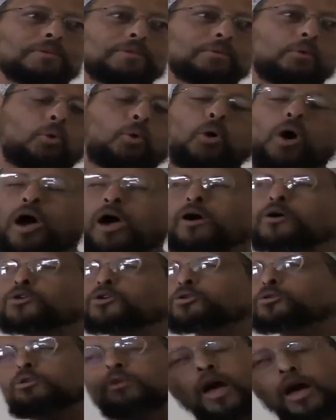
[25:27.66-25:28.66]
Why
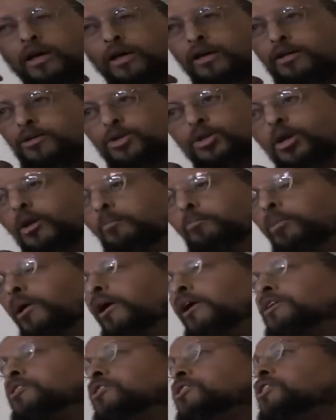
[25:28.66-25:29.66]
aren't you like a
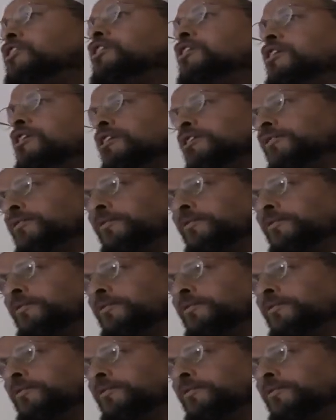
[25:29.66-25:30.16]
chimpanzee